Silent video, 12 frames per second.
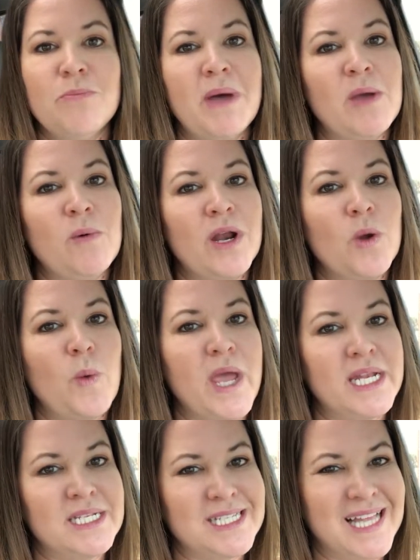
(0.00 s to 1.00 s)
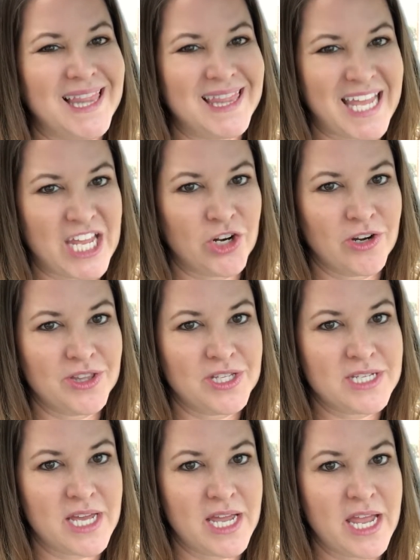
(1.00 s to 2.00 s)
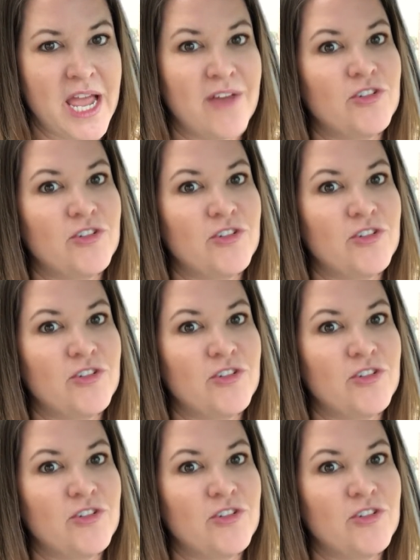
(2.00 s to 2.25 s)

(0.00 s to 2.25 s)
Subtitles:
you might want to wait until later in the day